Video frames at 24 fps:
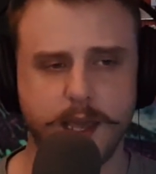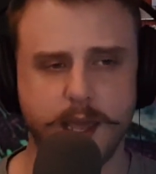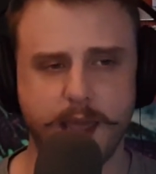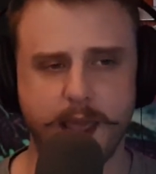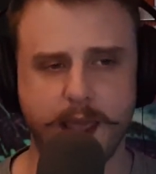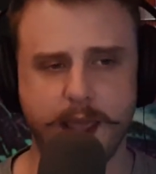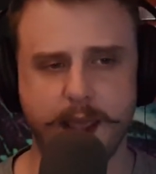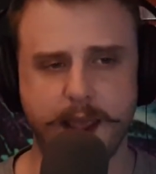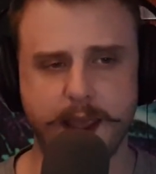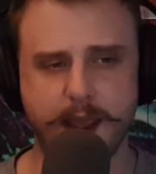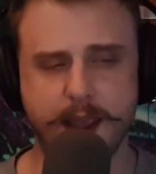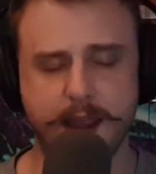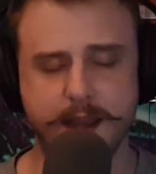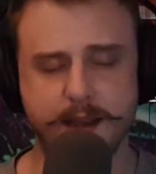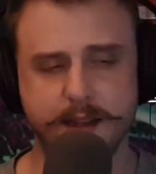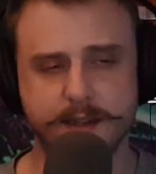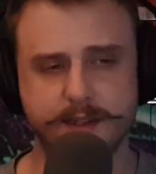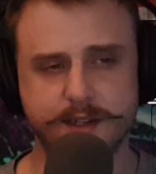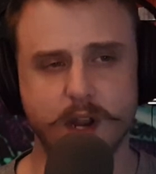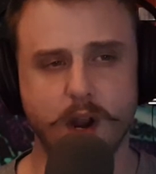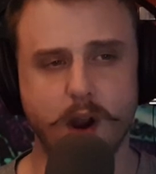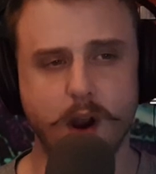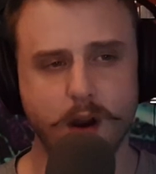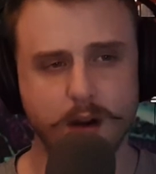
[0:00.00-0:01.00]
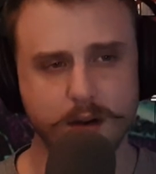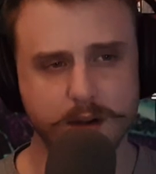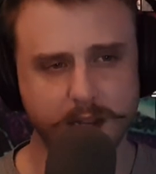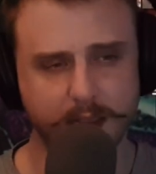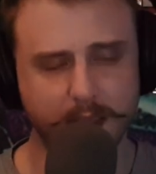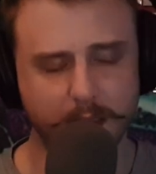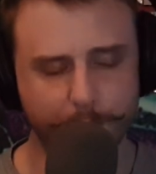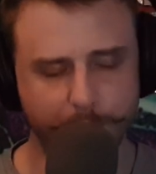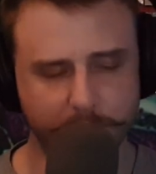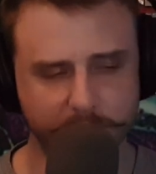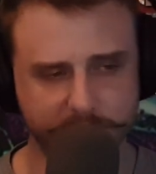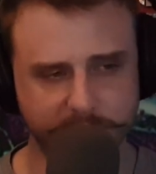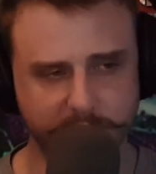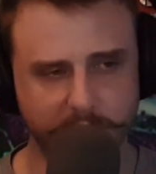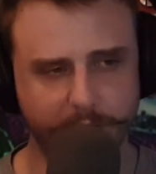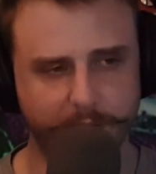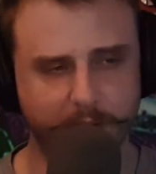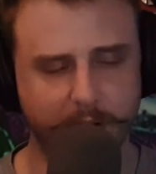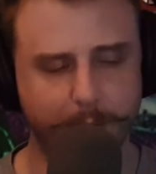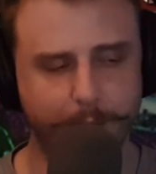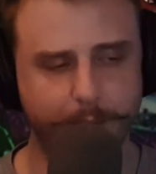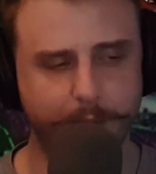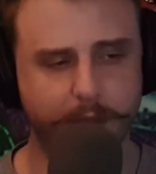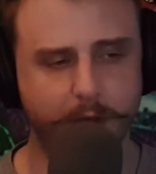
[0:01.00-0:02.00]
And it's hard to keep
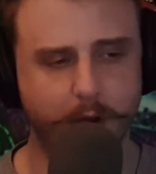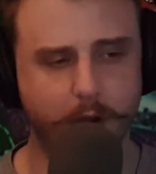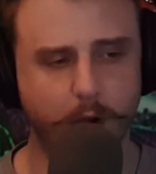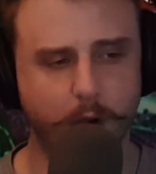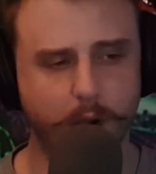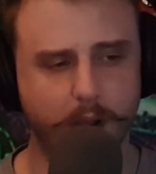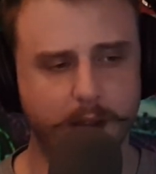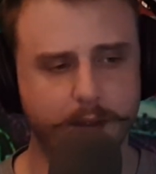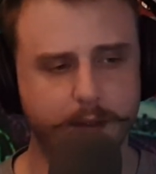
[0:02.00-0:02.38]
yourself up, though.